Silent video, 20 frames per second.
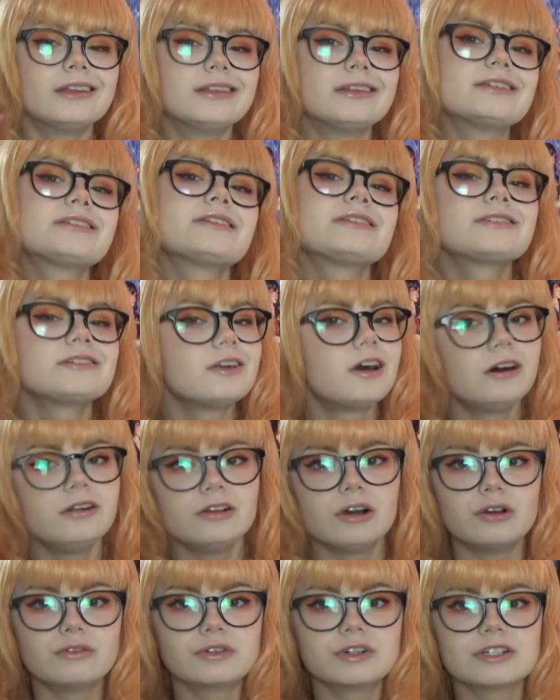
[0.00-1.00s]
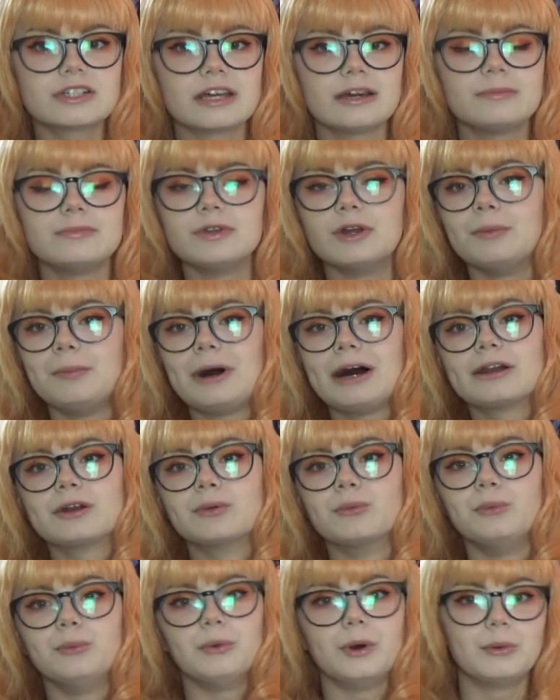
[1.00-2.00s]
This is an all-over tip no matter
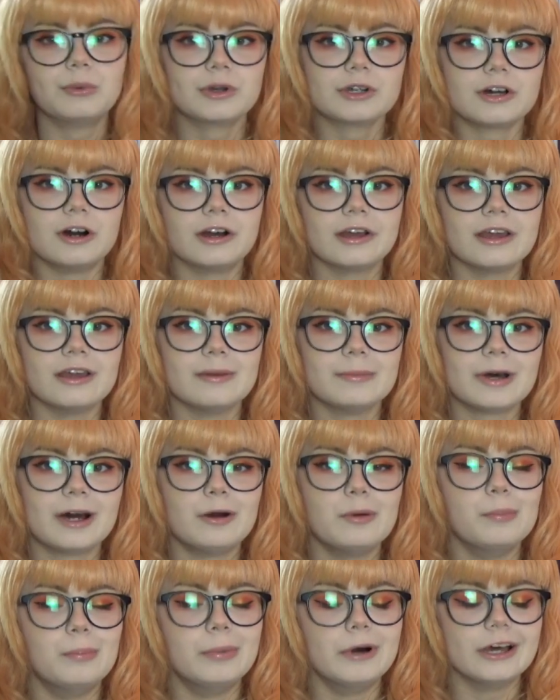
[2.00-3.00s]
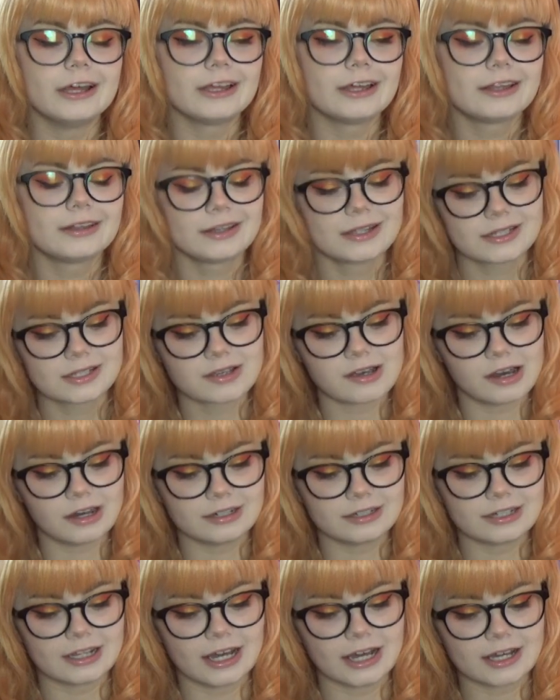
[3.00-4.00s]
what we're talking about, but in this
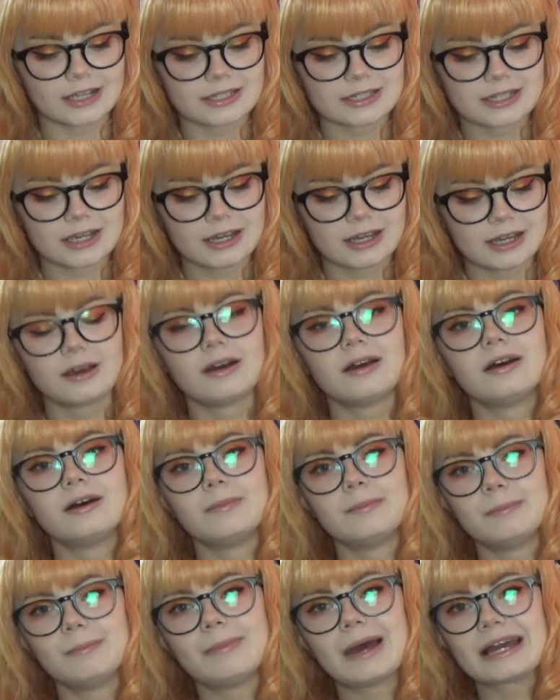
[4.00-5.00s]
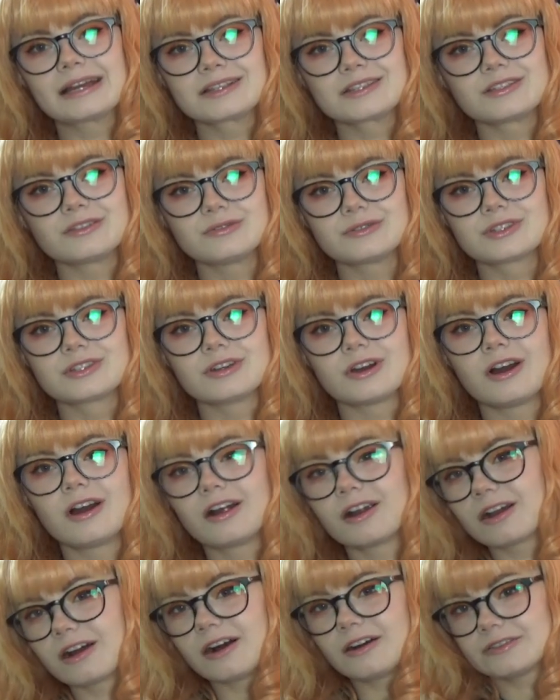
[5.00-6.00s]
context, mech suits
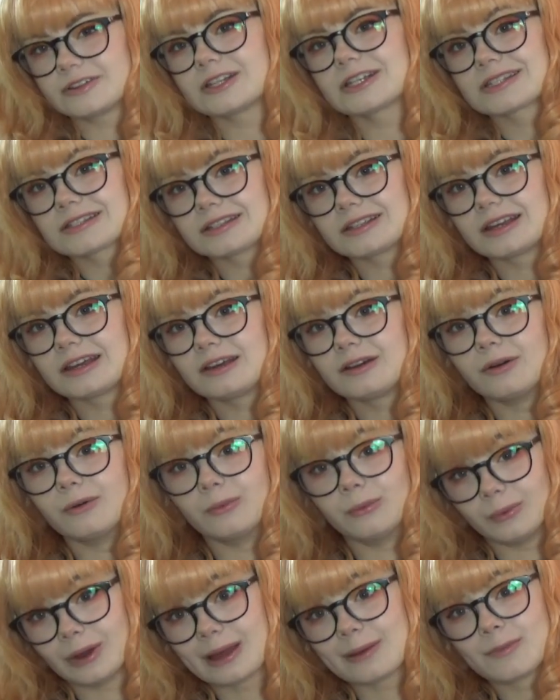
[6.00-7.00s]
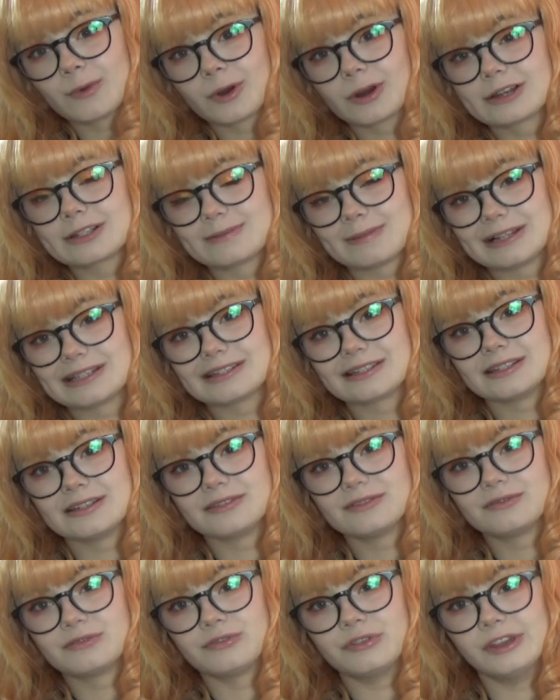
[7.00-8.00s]
are obviously way more
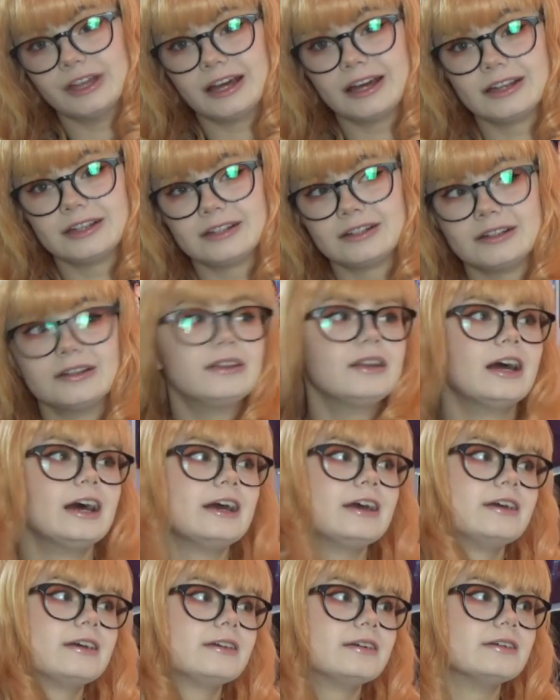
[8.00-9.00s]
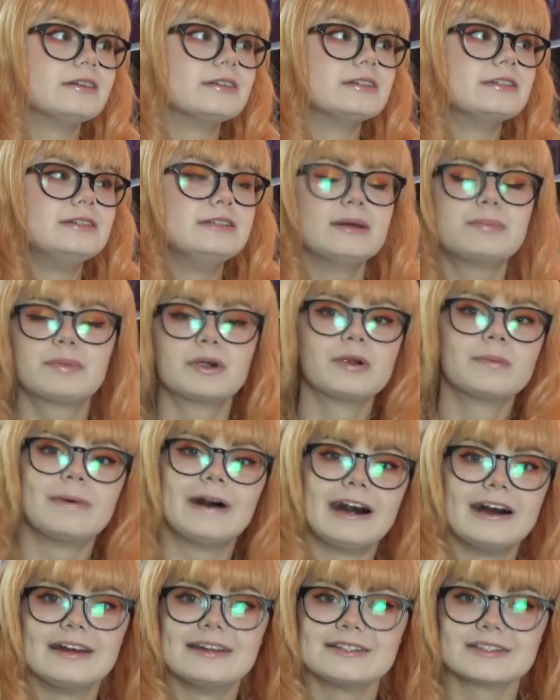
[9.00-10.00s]
expensive than, like, Dipper
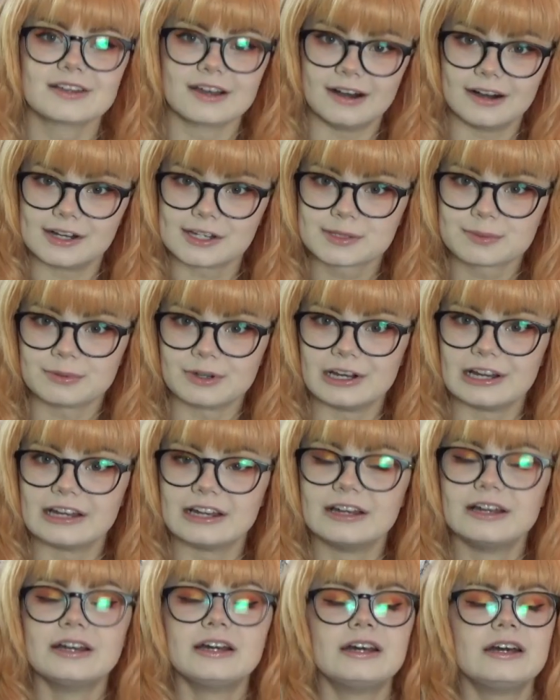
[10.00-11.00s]
Pines cosplay.